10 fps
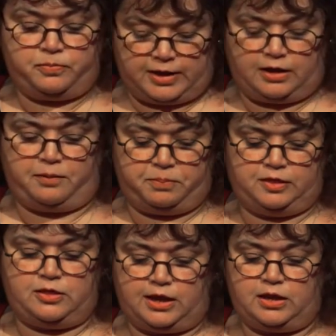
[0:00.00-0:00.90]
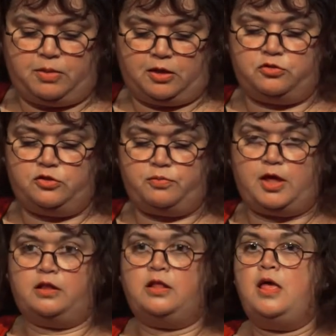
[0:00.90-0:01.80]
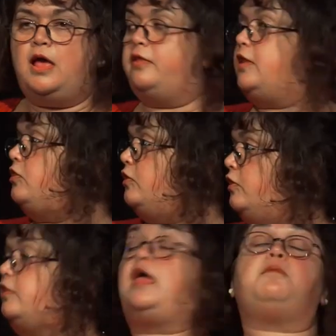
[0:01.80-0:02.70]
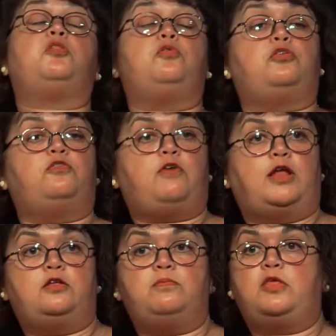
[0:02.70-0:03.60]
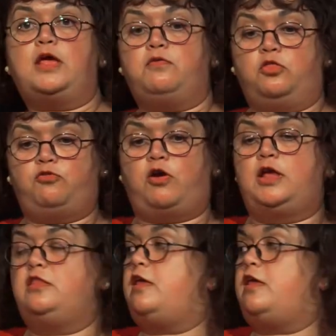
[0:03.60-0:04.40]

think I've been thinking about as well. And they did the same sort of random thing of throwing